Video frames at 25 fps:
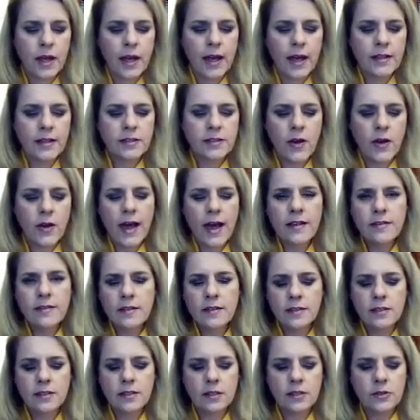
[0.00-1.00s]
And so
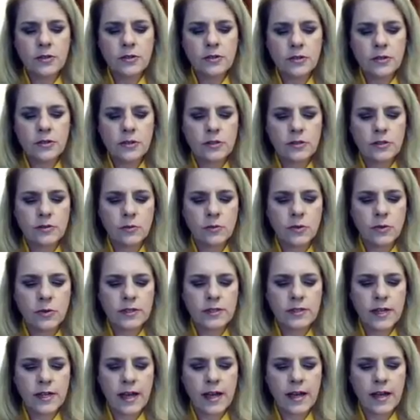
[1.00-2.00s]
acid solutions will
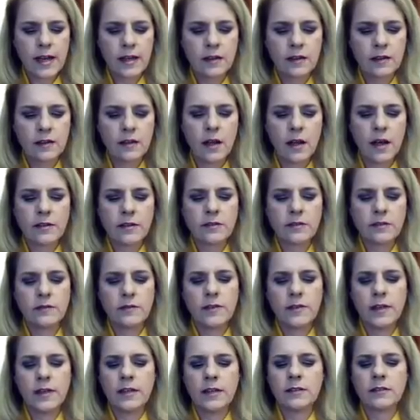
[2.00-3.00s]
contain lots of
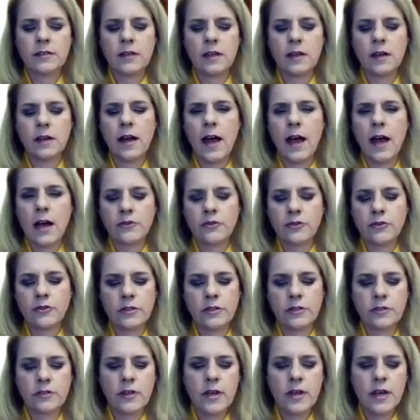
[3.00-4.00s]
these
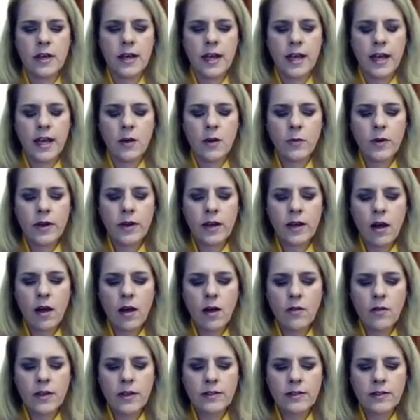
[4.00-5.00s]
hydrogens, and we
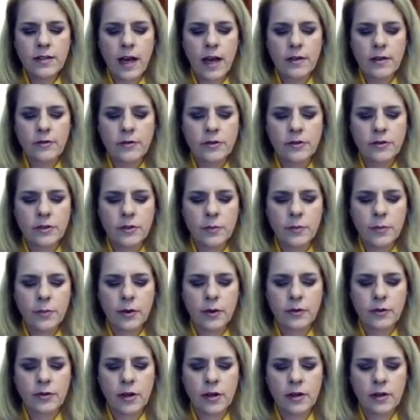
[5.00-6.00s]
call these hydrogens
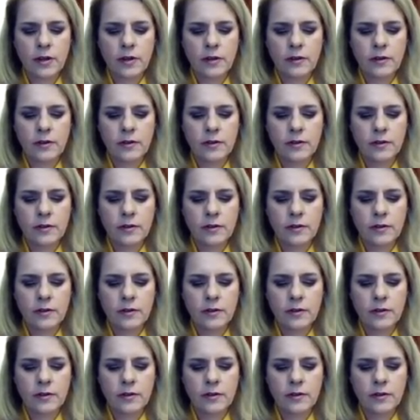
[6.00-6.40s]
protons.